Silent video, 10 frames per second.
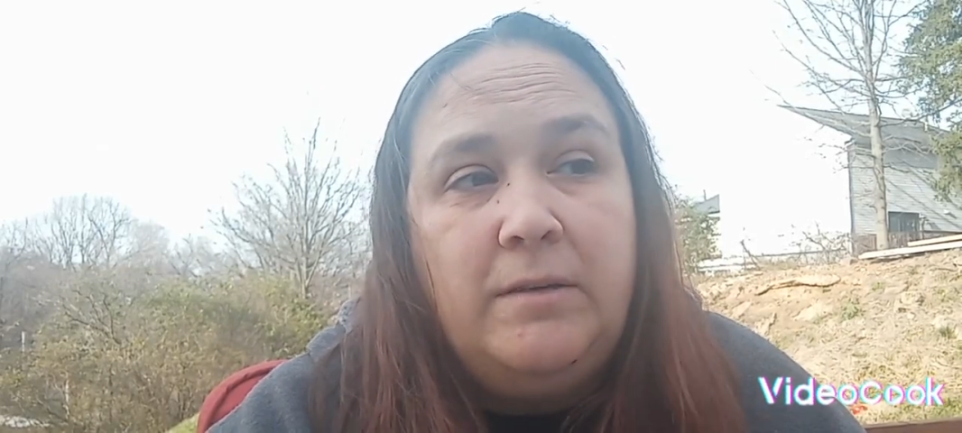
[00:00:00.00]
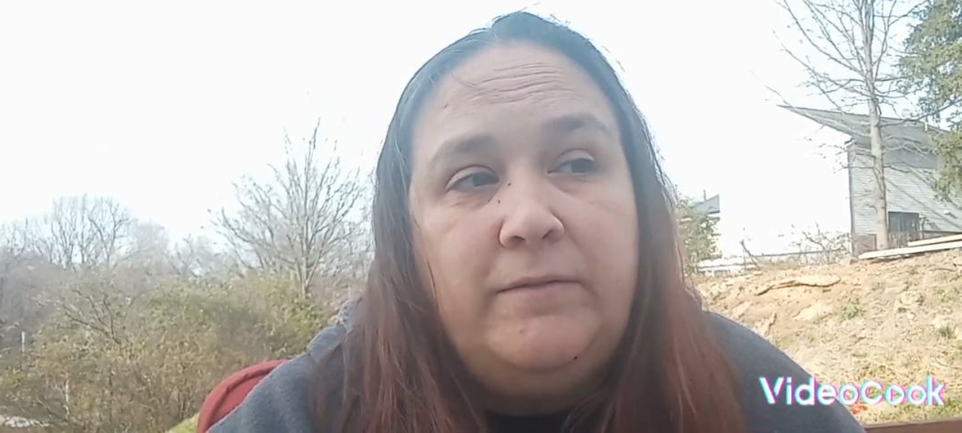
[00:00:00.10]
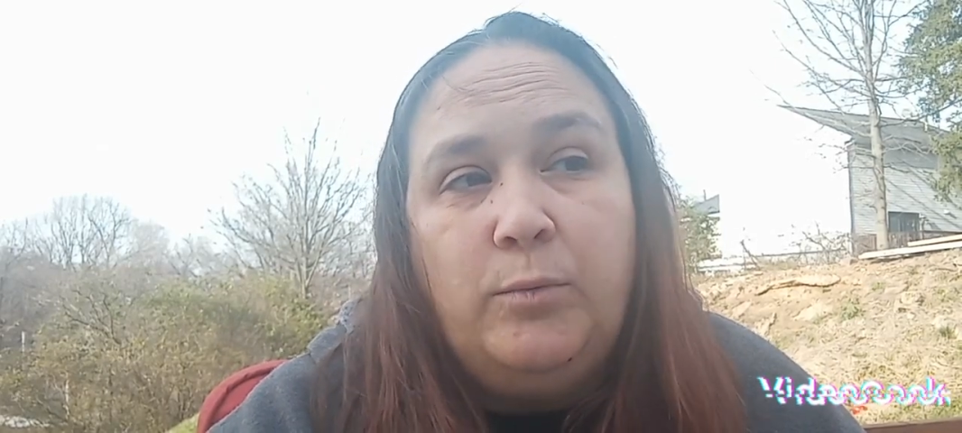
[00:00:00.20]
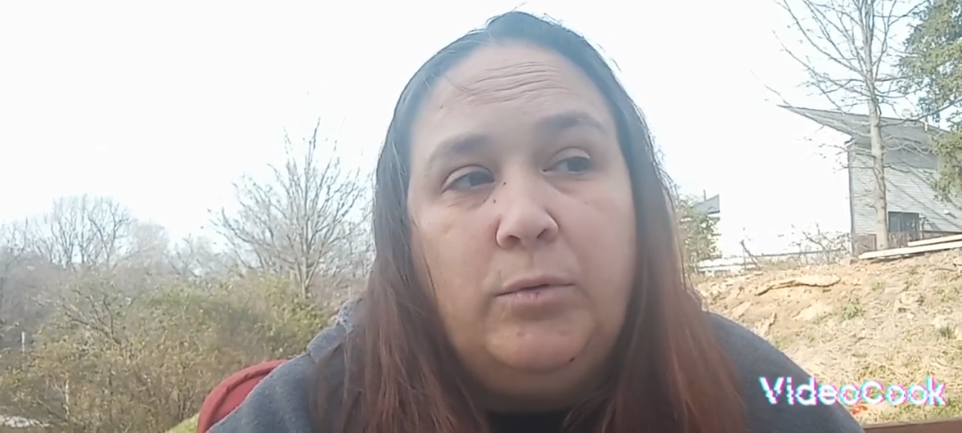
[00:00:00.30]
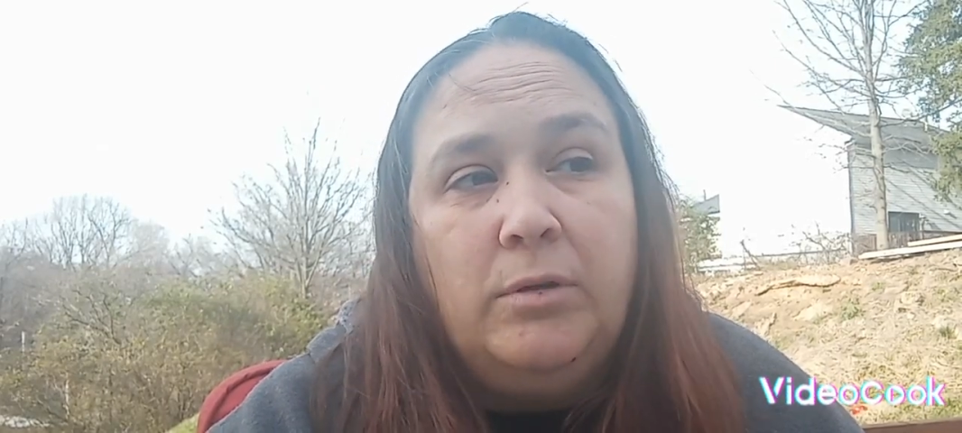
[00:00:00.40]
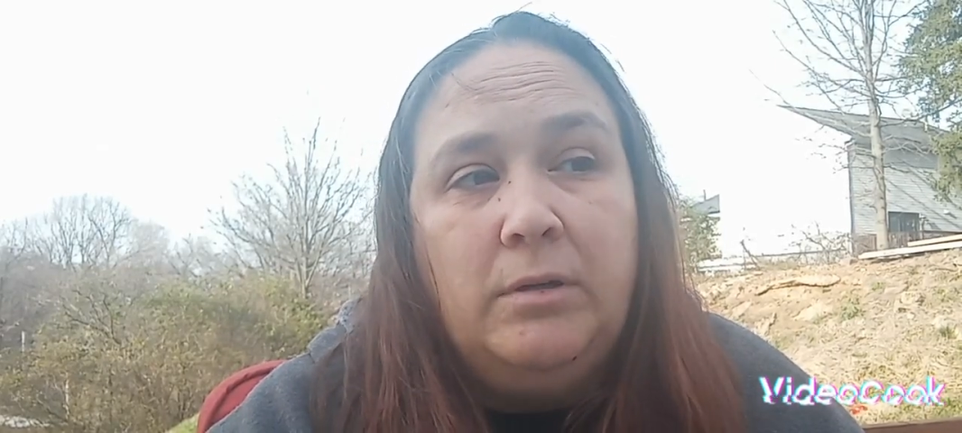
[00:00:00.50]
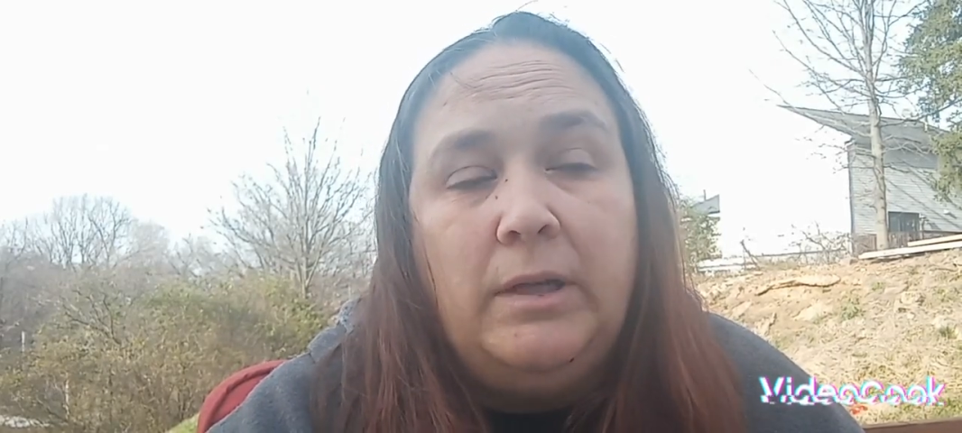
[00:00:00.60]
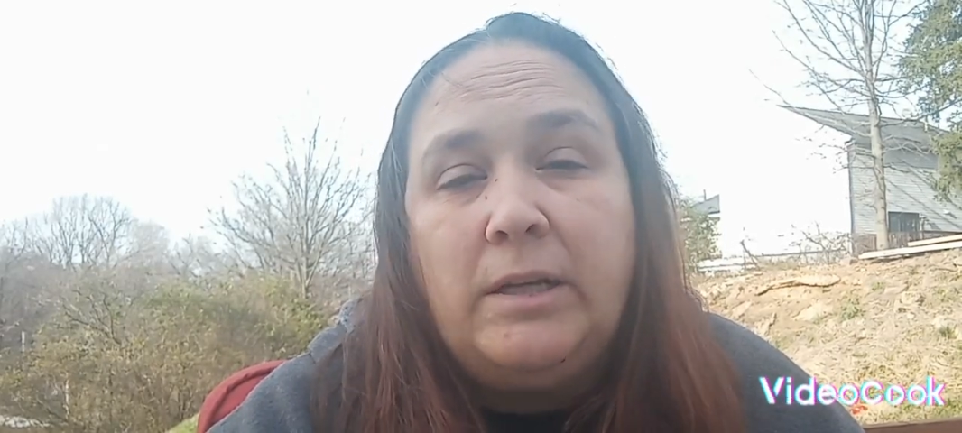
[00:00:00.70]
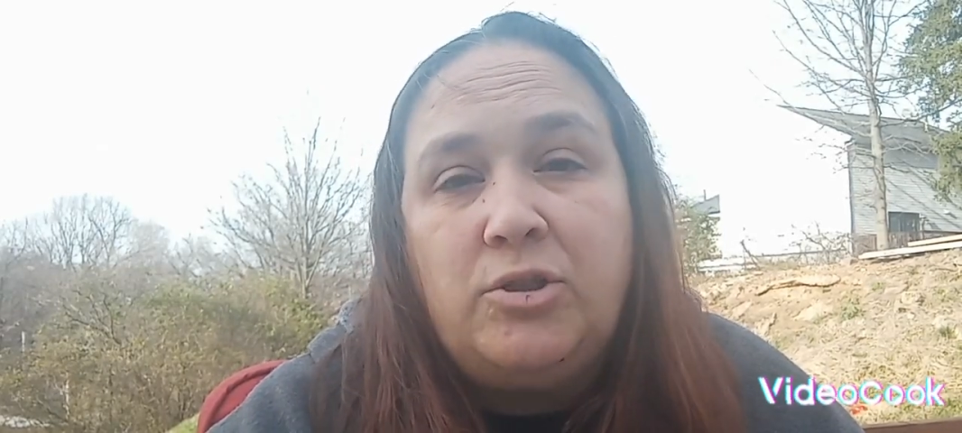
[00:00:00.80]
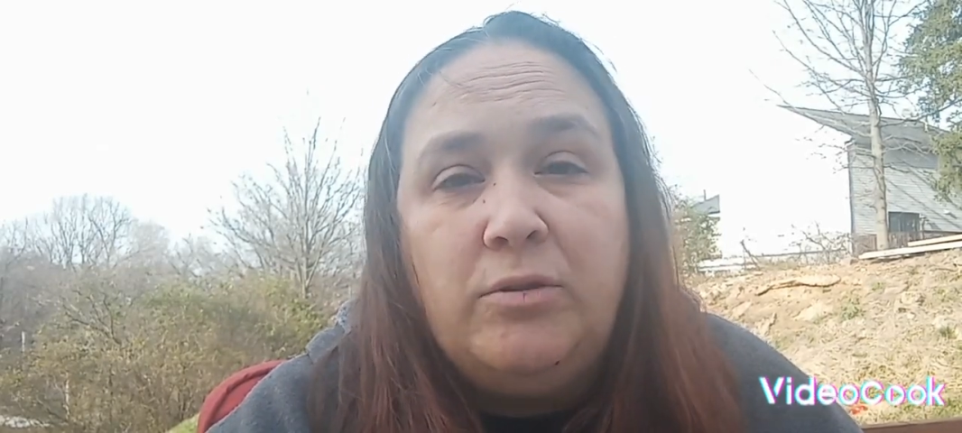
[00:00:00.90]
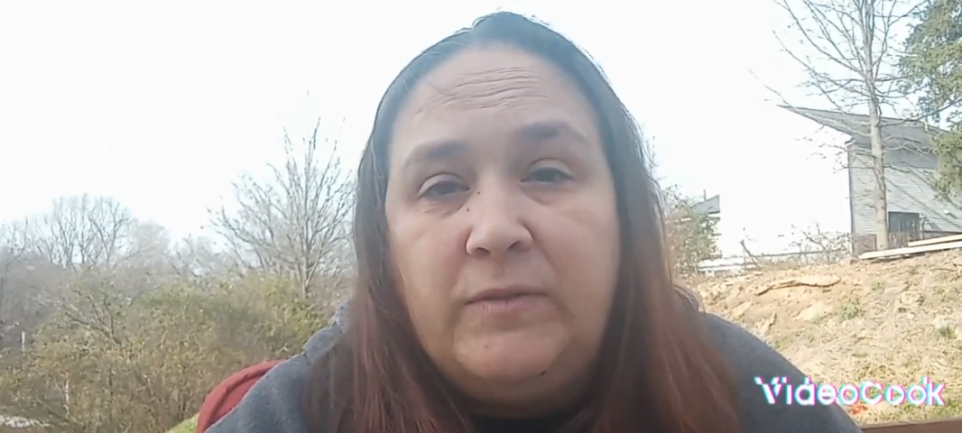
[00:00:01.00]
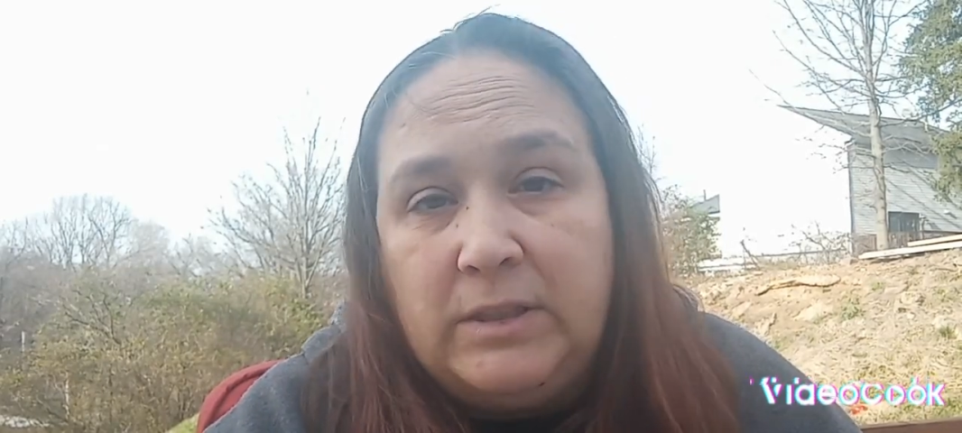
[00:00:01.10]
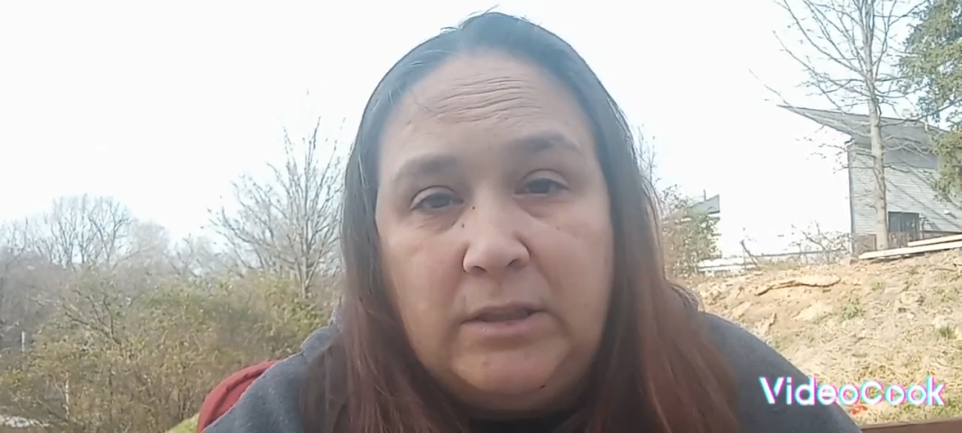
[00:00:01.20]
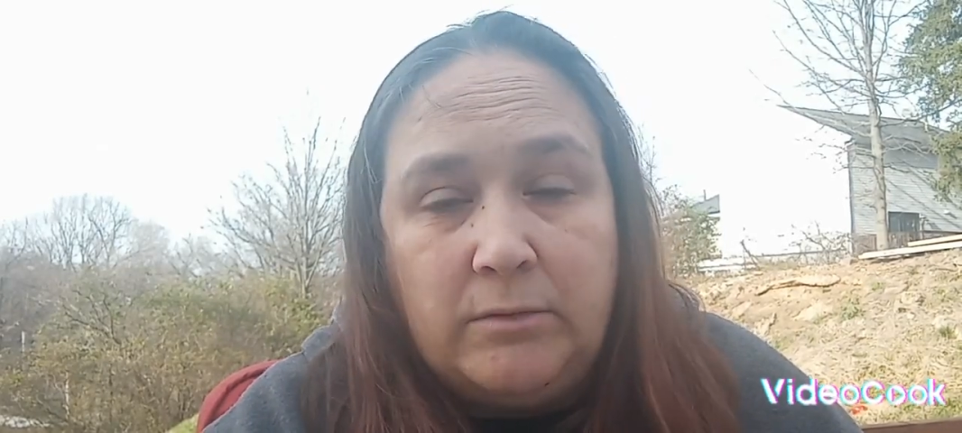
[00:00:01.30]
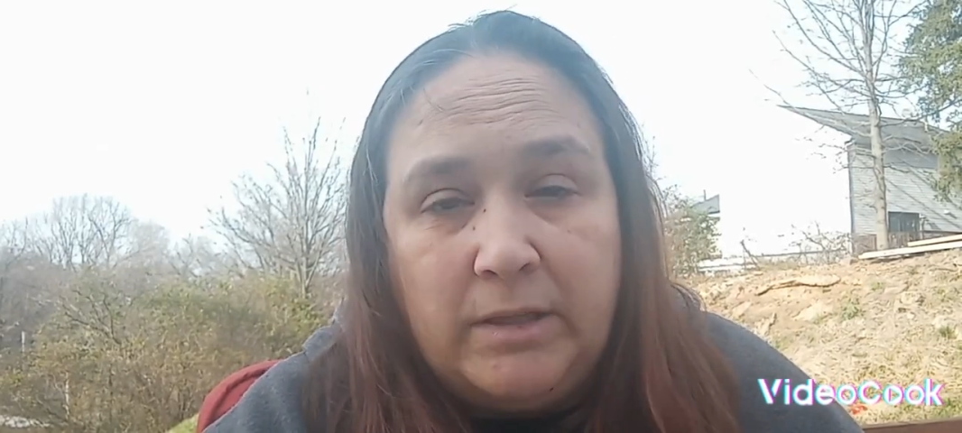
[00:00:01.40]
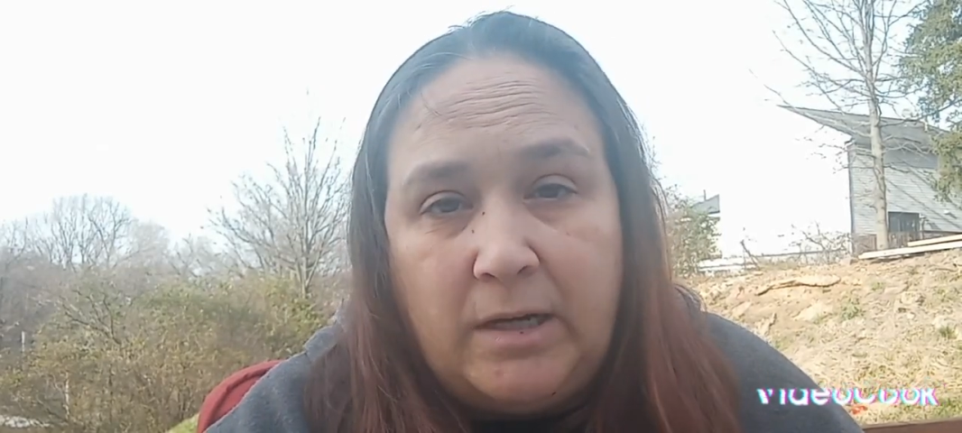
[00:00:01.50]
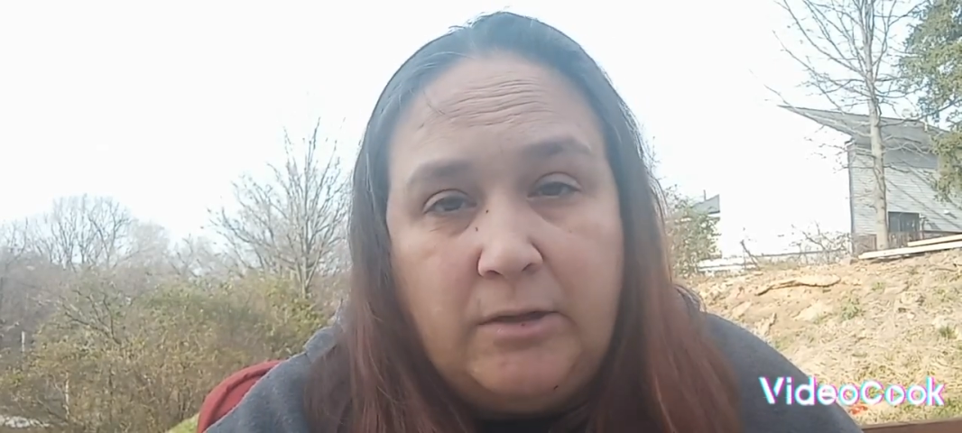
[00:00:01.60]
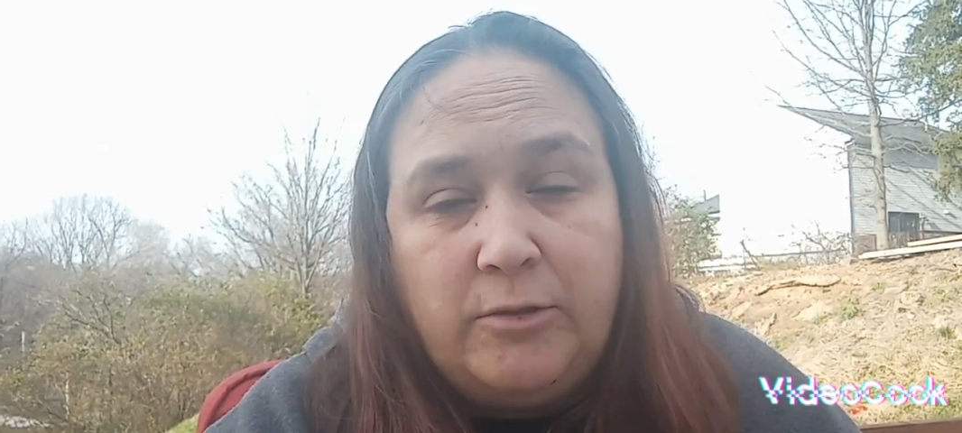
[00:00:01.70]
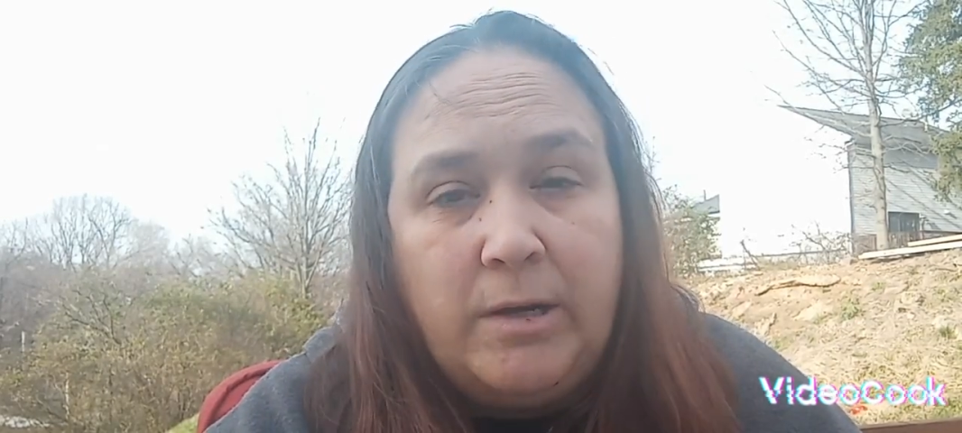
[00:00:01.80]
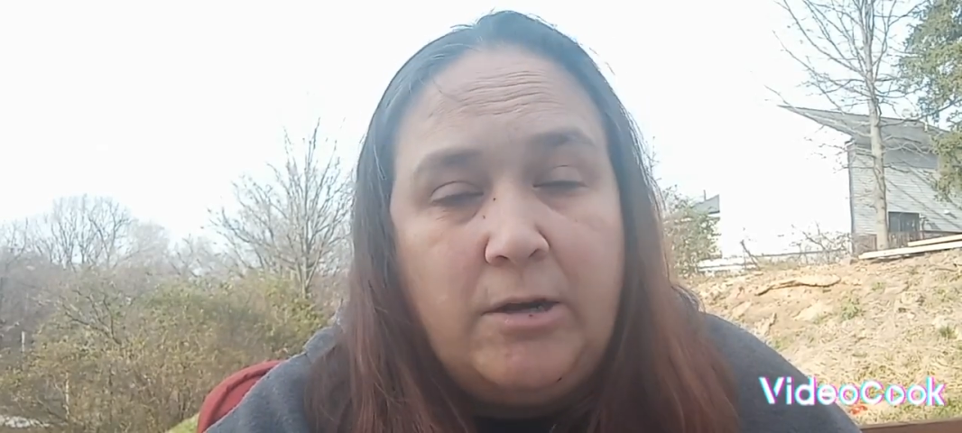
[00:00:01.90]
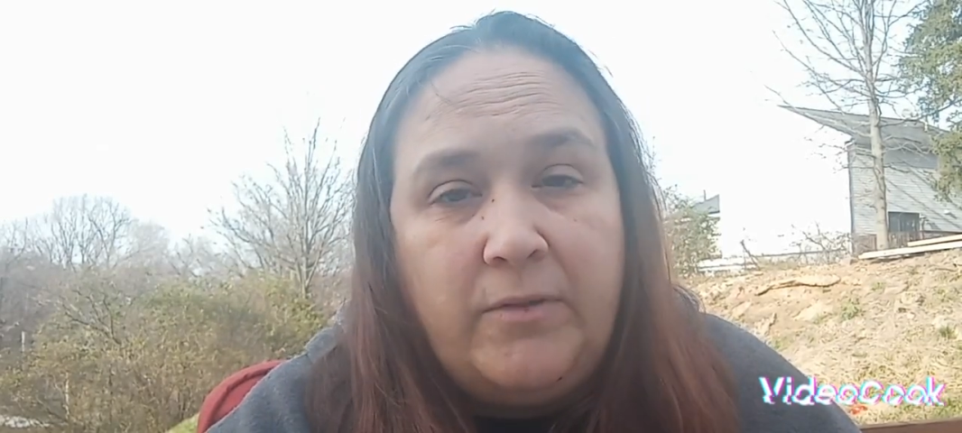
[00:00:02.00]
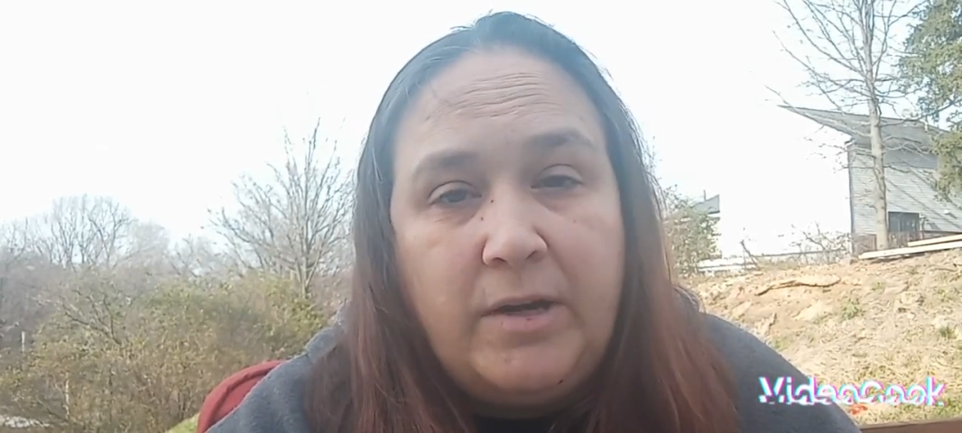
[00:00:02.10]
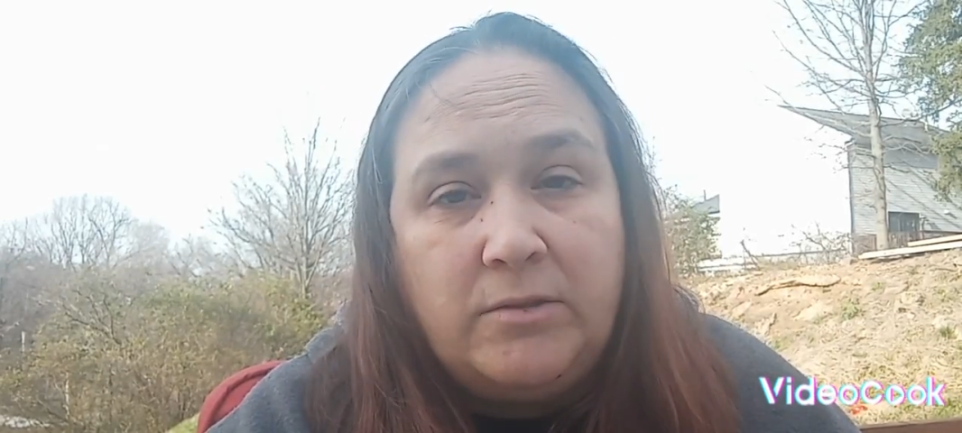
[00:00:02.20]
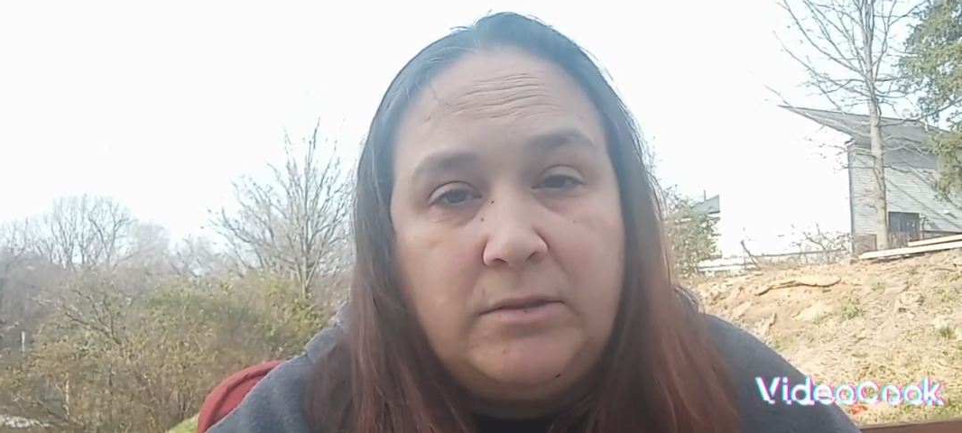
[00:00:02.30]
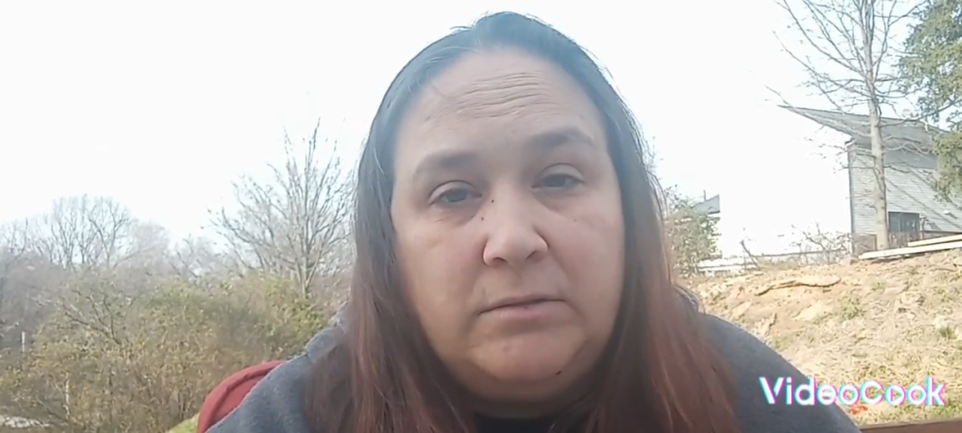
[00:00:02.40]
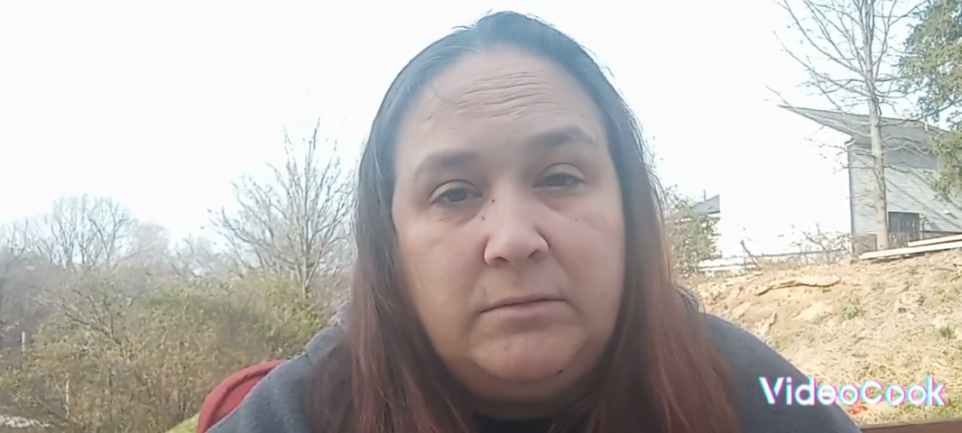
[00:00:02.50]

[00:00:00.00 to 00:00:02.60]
for like $250,000, $300,000.